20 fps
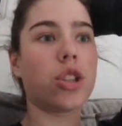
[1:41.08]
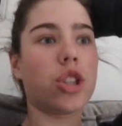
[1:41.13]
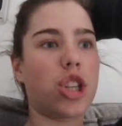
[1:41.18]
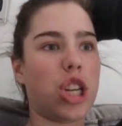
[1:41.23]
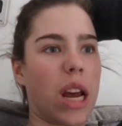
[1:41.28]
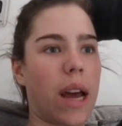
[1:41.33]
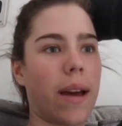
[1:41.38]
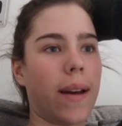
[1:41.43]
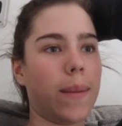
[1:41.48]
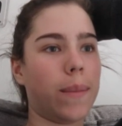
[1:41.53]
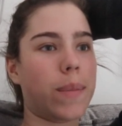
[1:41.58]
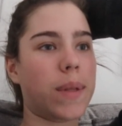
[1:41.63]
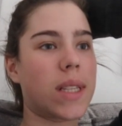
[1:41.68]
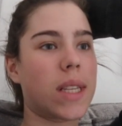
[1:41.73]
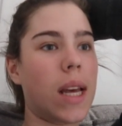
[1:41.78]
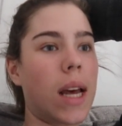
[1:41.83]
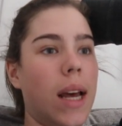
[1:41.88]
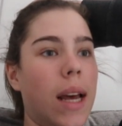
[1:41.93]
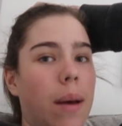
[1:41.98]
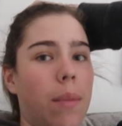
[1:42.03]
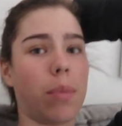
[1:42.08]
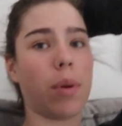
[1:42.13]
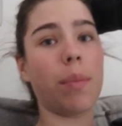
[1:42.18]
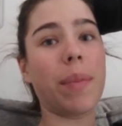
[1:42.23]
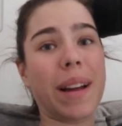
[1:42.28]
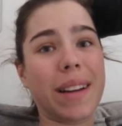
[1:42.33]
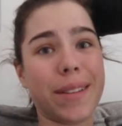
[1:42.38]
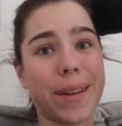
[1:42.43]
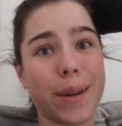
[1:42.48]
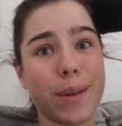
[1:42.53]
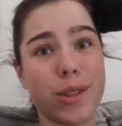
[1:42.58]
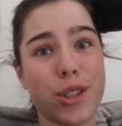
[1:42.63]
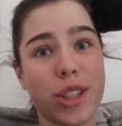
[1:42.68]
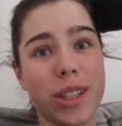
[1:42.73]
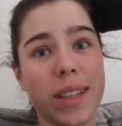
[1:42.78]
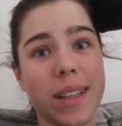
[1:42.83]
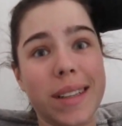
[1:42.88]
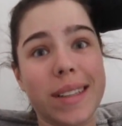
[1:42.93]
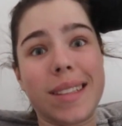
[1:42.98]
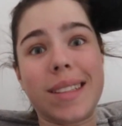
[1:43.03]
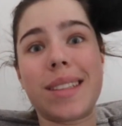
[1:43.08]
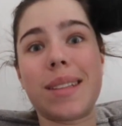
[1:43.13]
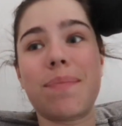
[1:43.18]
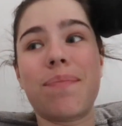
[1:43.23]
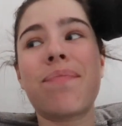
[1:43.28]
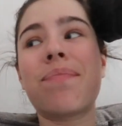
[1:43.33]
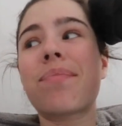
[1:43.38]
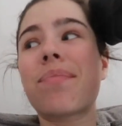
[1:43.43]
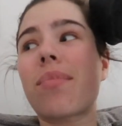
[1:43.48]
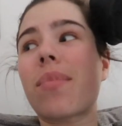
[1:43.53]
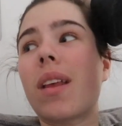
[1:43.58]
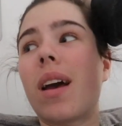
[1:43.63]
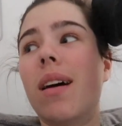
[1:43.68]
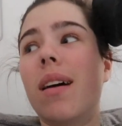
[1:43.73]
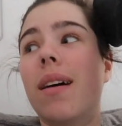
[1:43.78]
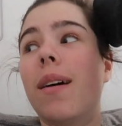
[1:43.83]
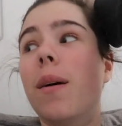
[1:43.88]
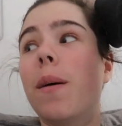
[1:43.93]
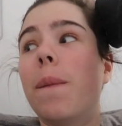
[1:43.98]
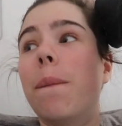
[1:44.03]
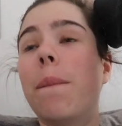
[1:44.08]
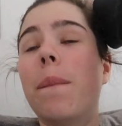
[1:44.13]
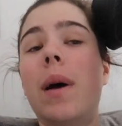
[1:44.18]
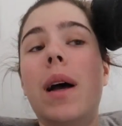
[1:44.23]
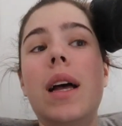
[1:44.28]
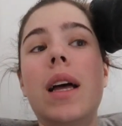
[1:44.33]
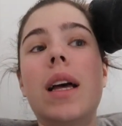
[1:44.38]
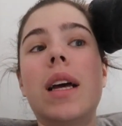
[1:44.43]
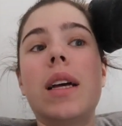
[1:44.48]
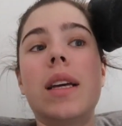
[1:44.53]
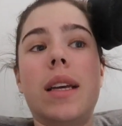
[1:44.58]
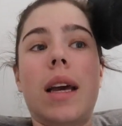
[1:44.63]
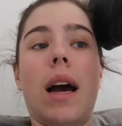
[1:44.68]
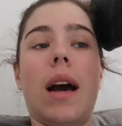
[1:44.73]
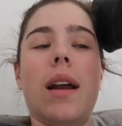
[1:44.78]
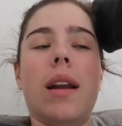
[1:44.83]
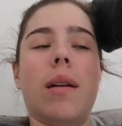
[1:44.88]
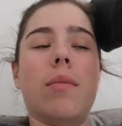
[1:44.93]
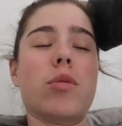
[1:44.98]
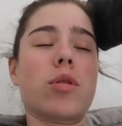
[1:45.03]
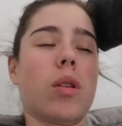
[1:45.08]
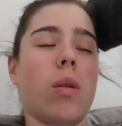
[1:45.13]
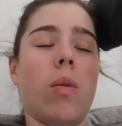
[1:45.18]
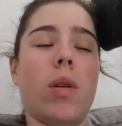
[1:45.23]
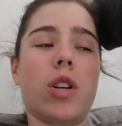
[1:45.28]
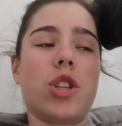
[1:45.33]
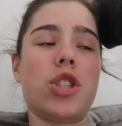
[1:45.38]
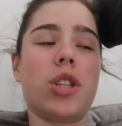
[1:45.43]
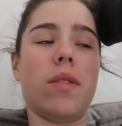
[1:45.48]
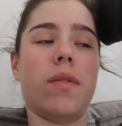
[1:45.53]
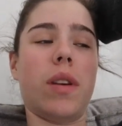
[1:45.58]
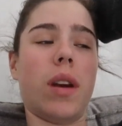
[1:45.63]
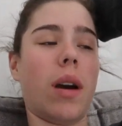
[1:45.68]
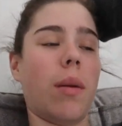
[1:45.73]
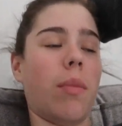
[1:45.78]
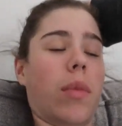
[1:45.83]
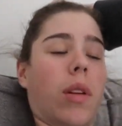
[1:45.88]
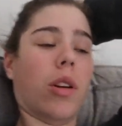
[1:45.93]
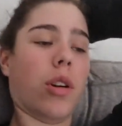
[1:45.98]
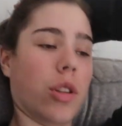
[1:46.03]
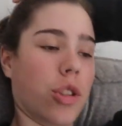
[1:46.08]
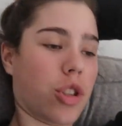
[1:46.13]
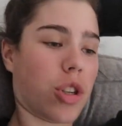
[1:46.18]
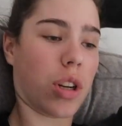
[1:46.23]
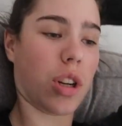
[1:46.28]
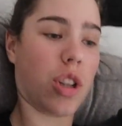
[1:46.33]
chips and pimento cheese. Um, yeah, and I'm just gonna watch TV. I'm literally just